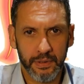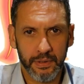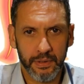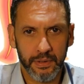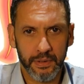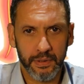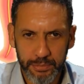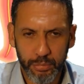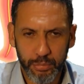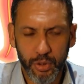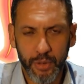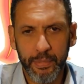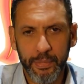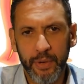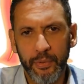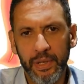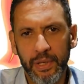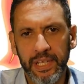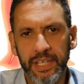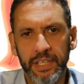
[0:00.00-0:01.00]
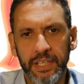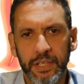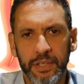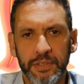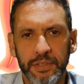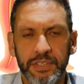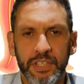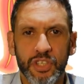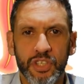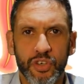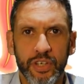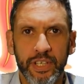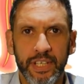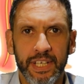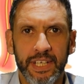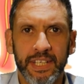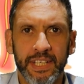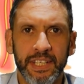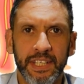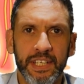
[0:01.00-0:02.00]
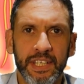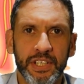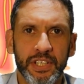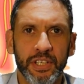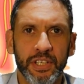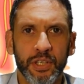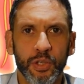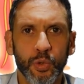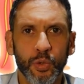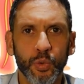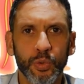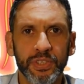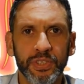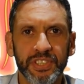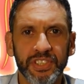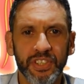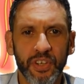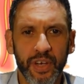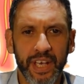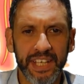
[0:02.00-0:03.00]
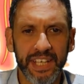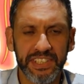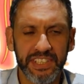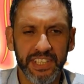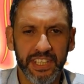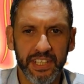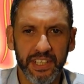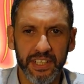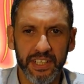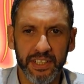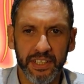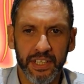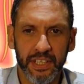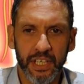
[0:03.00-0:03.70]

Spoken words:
it's primarily used to treat a condition called sciatica,